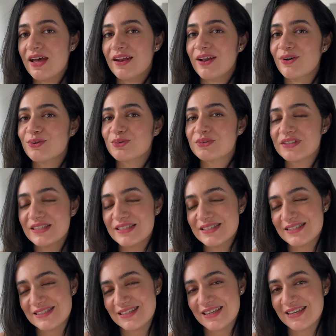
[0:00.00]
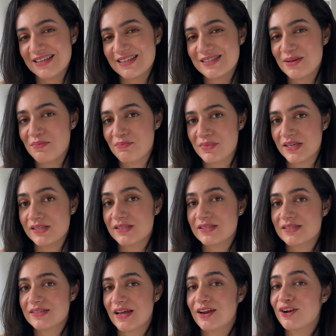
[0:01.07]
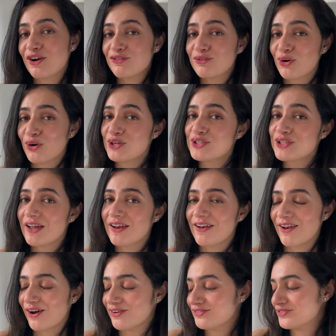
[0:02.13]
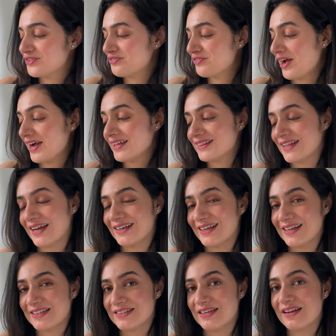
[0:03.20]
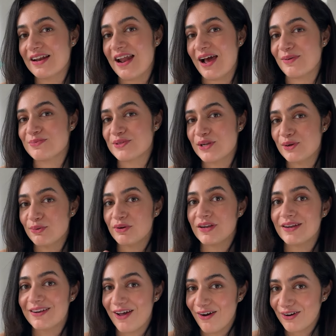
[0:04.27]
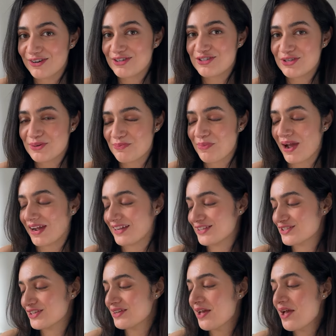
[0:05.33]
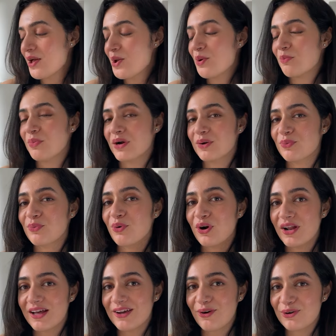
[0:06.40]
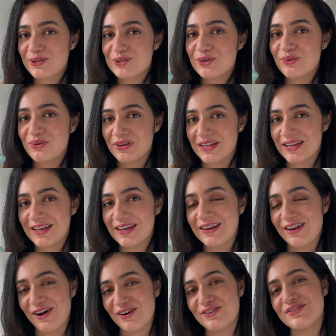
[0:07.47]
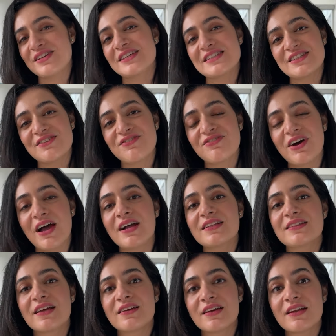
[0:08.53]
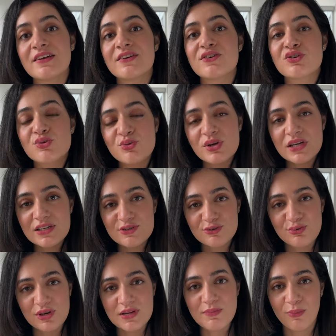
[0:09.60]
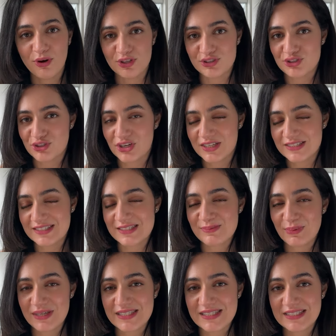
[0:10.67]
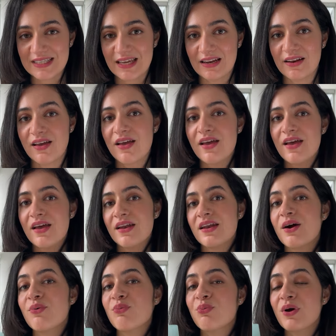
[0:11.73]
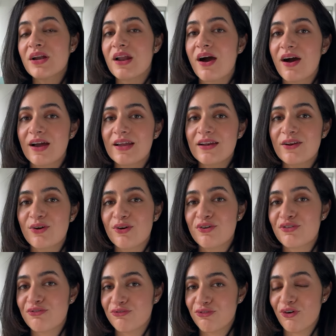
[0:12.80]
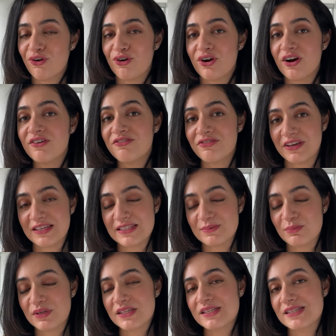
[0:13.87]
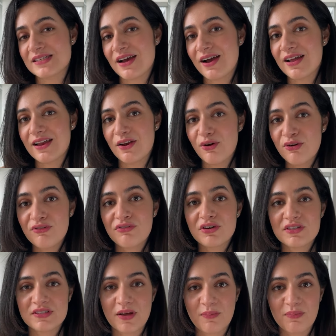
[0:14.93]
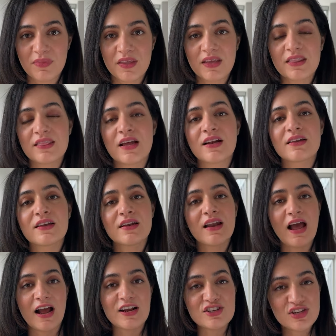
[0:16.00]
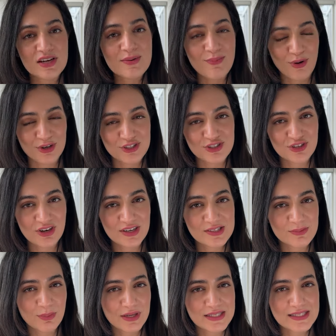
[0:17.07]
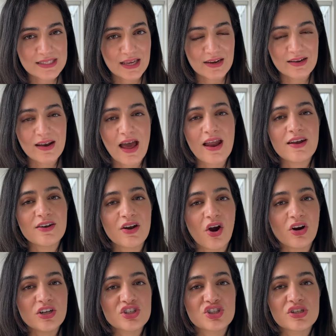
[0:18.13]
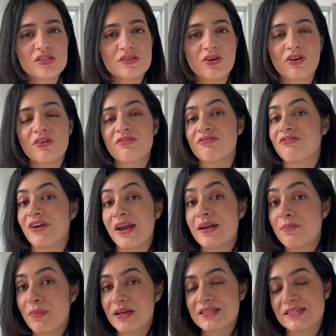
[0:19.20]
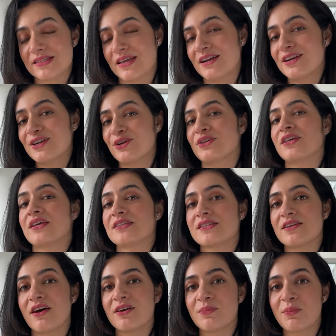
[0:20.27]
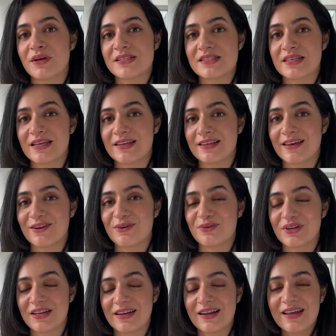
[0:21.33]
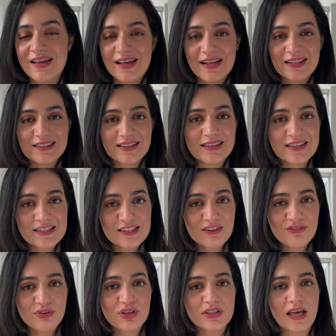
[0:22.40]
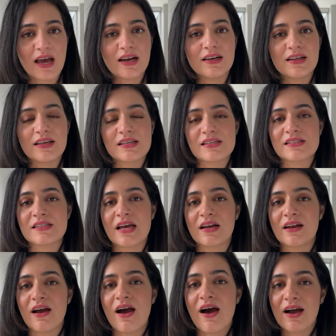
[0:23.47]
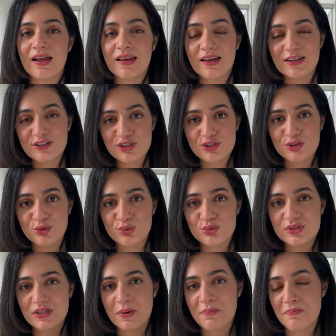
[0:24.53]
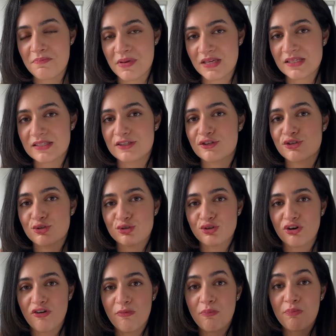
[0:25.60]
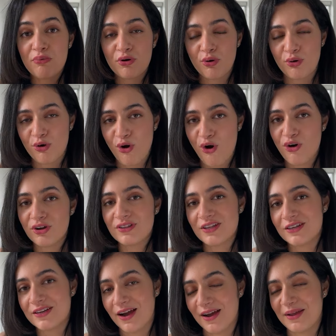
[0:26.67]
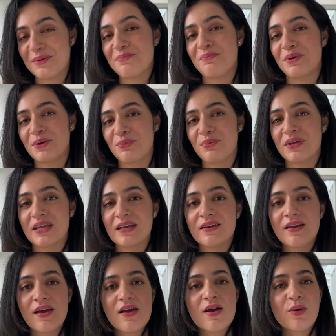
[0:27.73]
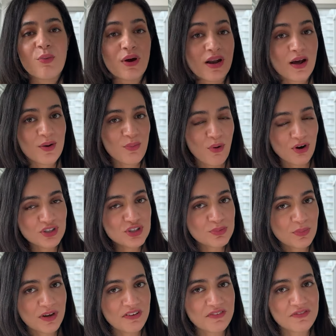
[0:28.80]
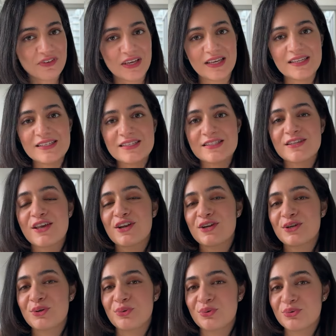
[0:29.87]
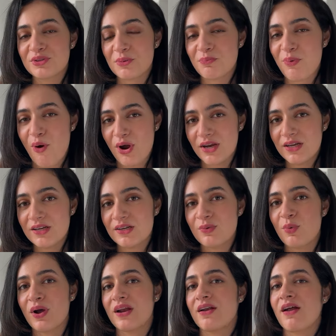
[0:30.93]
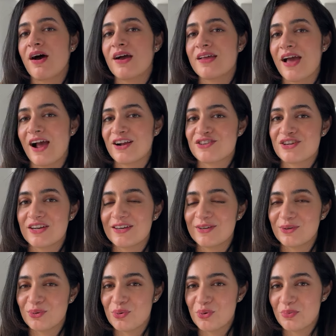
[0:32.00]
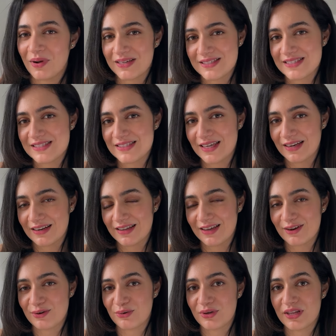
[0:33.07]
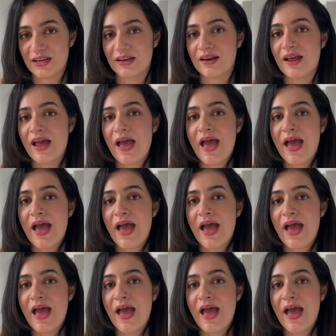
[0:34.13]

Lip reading: Now this is a mist and of course I love the fact that it's in an absolutely large packaging, but what I also really love is the fact that it truly moisturizes my skin. Now when I look for a face mist, I look for something that can actually moisturize my skin and not just sort of wet my skin to kickstart my skincare routine. The reason for that is that I like to use a mist to sort of prolong the time between when I wash my face to the point when I actually do my skincare routine.